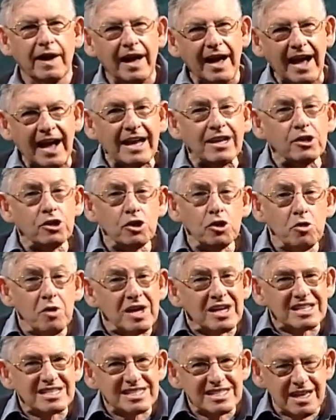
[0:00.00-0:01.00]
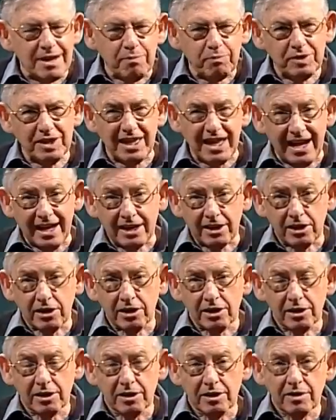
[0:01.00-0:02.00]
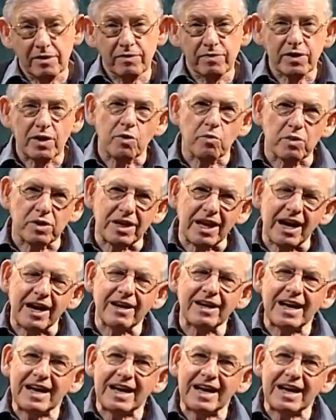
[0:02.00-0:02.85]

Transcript: And you accept that without